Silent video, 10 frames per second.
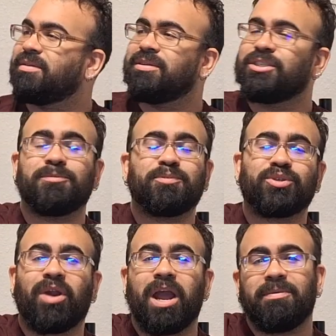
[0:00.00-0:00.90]

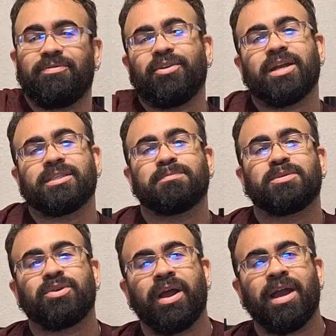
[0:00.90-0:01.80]
Subscribe if you're not
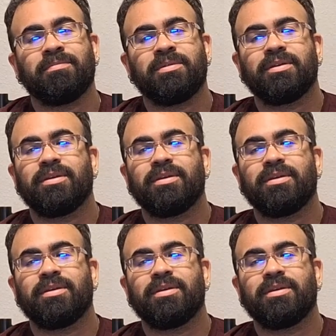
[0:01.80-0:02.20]
subscribed.